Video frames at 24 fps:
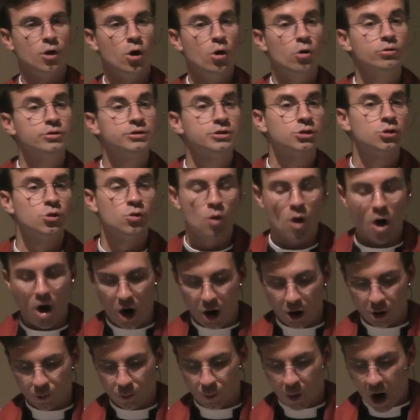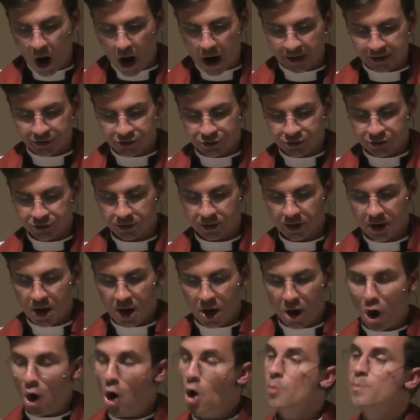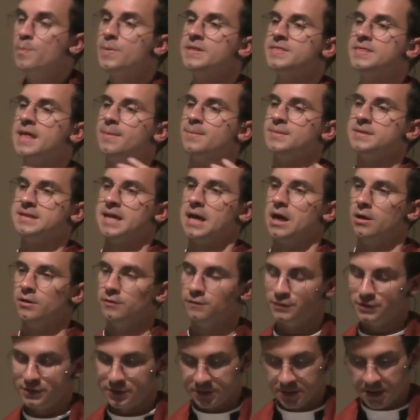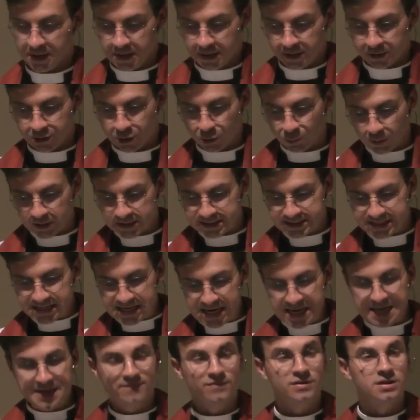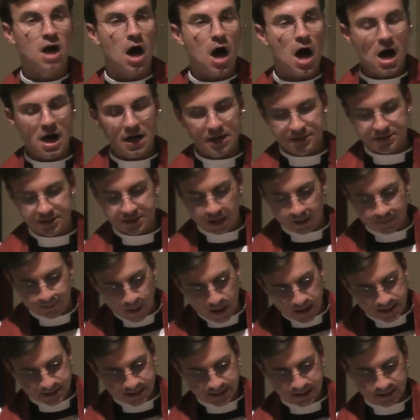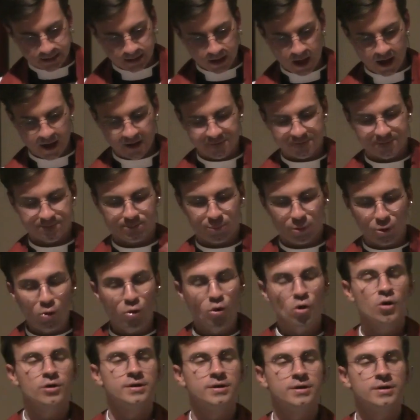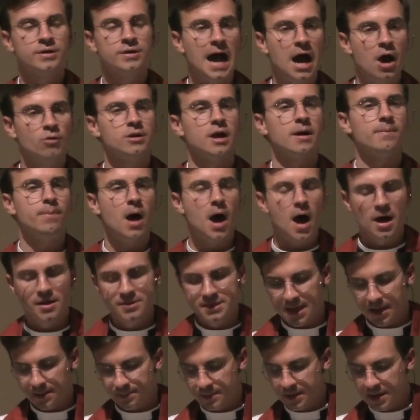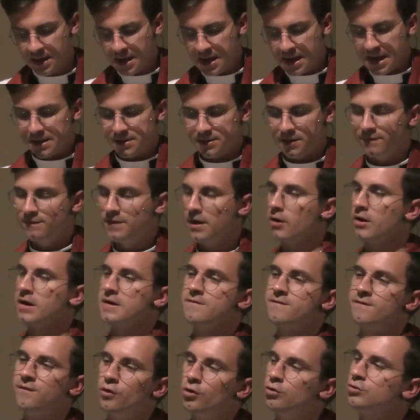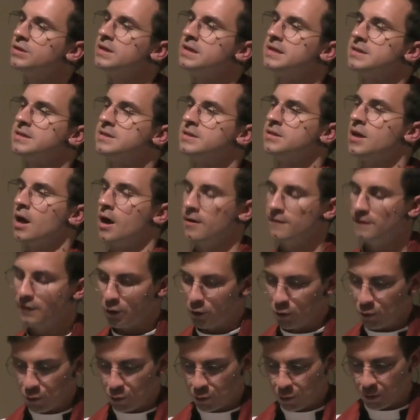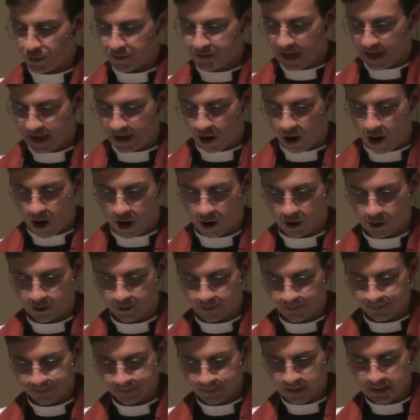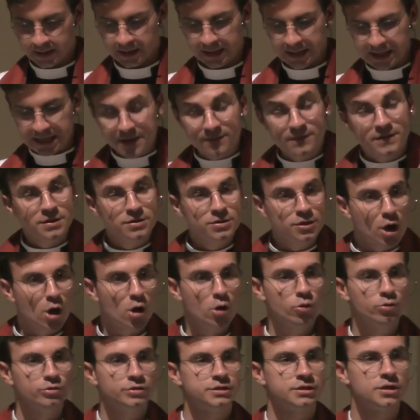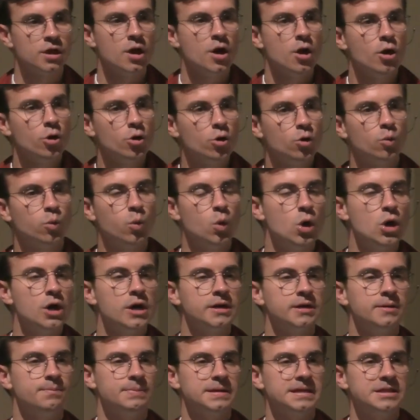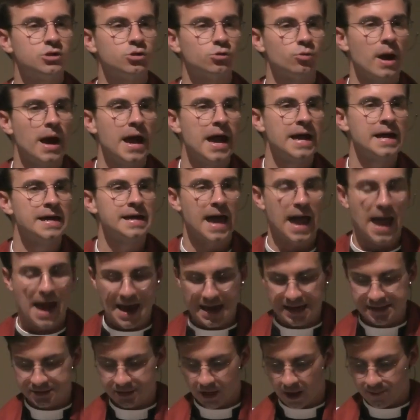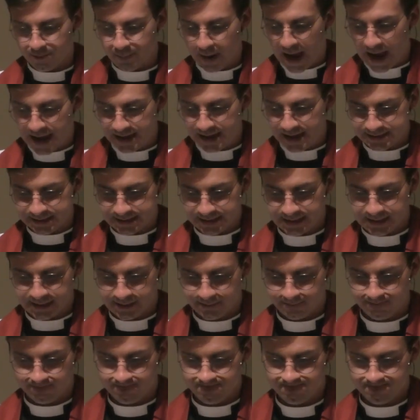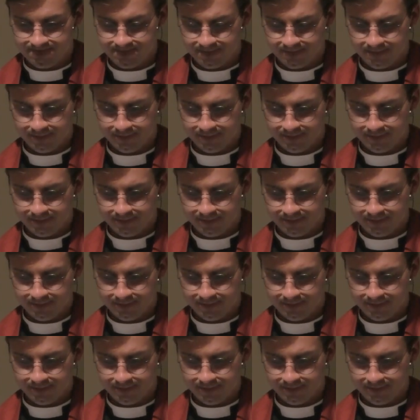Those who are washed open themselves to receive God's abundant love poured out upon them in the very fullness of who they are, even those who would betray and abandon Him.